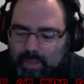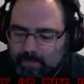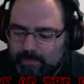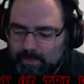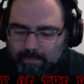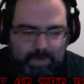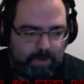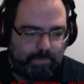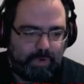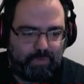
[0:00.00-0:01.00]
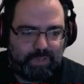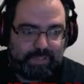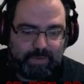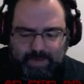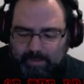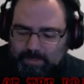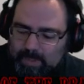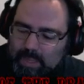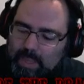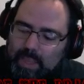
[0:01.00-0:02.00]
from uh, previous saved games.
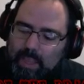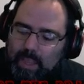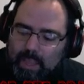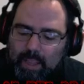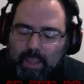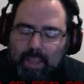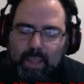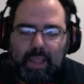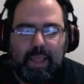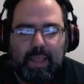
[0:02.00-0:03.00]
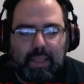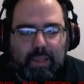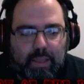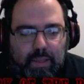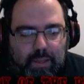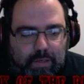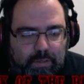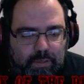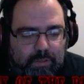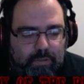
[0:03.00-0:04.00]
And